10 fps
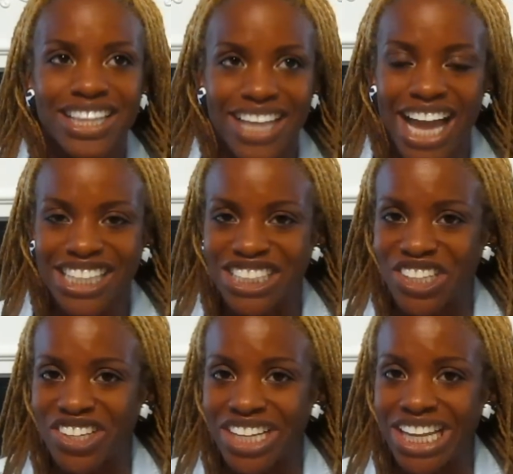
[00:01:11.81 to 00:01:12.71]
lock
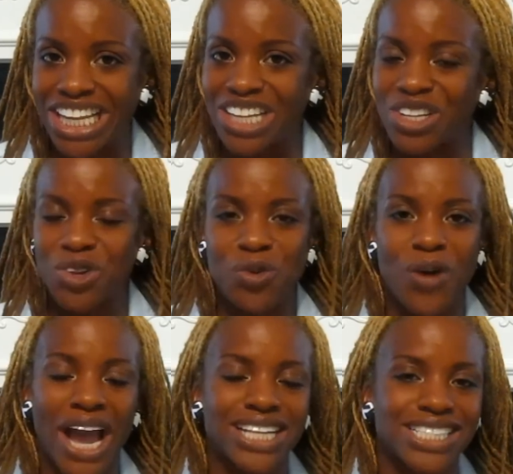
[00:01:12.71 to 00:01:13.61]
journey and
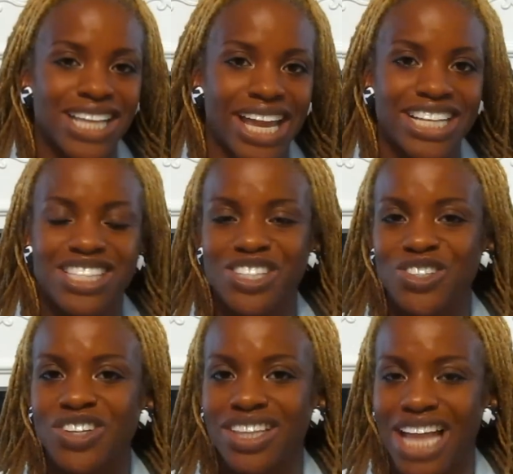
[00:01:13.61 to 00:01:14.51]
why I decided
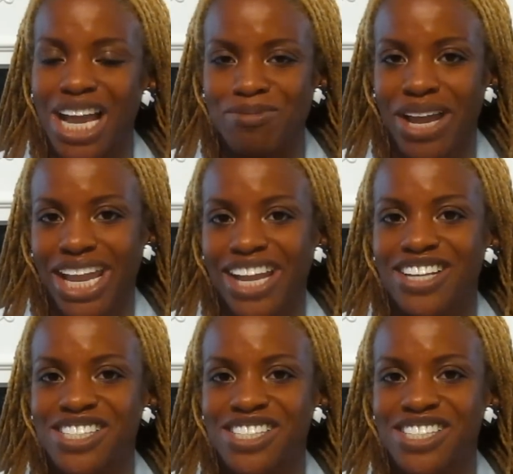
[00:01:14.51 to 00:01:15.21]
to lock my hair,